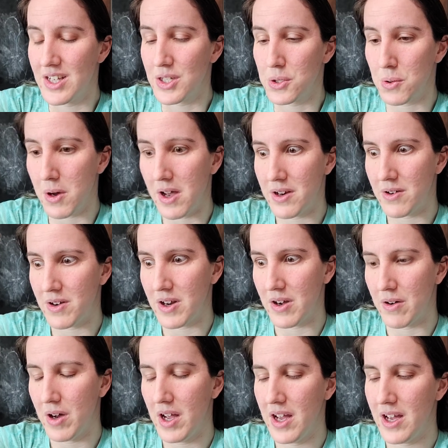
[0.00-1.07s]
So I don't
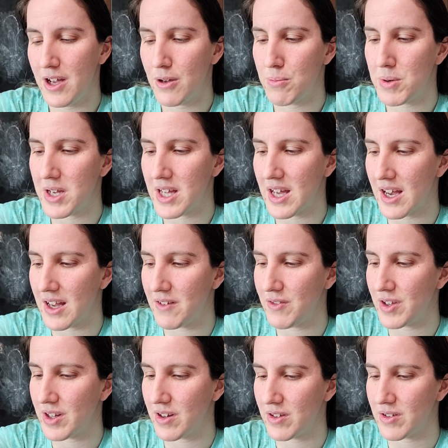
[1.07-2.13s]
know, but yeah, I
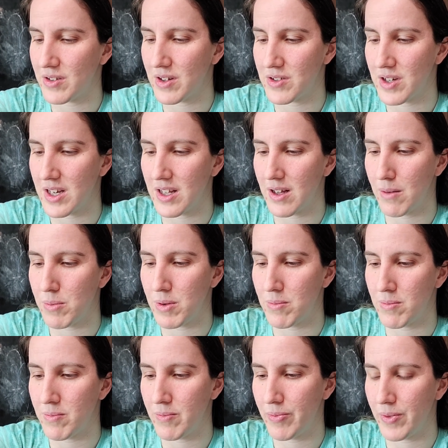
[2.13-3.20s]
figure I'll try to help
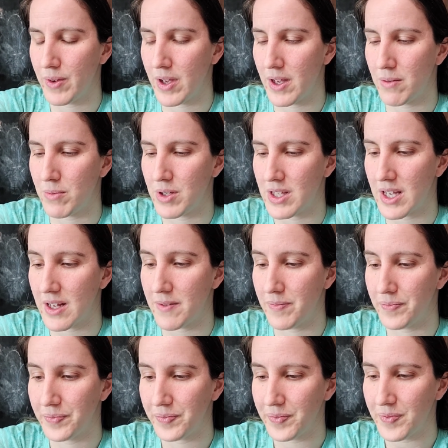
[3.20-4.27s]
him with that.
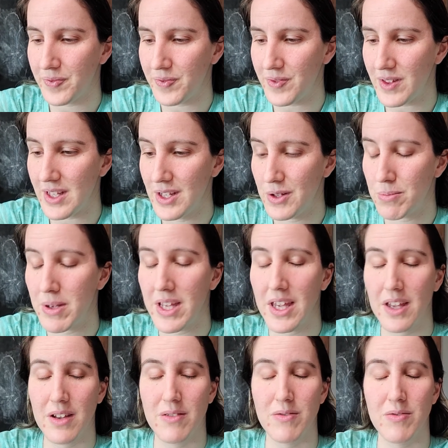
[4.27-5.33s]

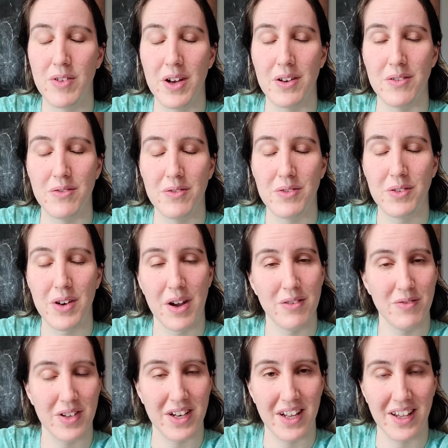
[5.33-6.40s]
Speaking of
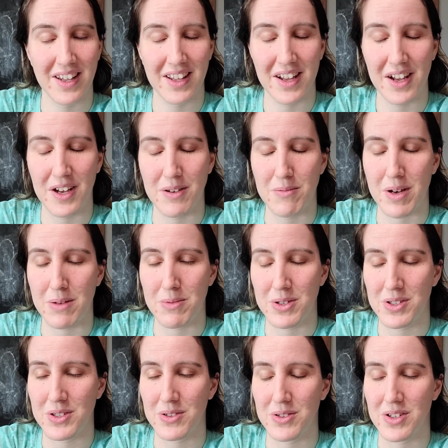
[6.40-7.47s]
crowdfunding, I'm
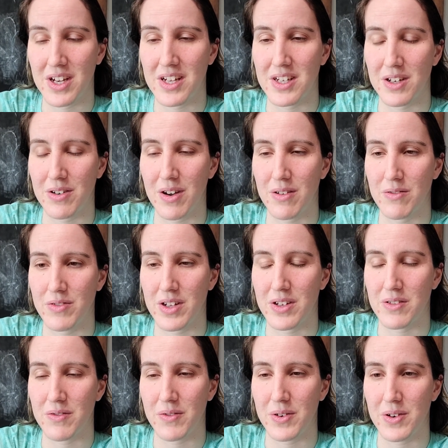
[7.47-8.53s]
also trying to
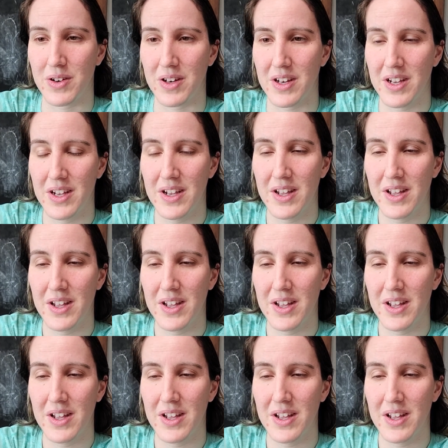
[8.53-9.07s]
crowdfund for,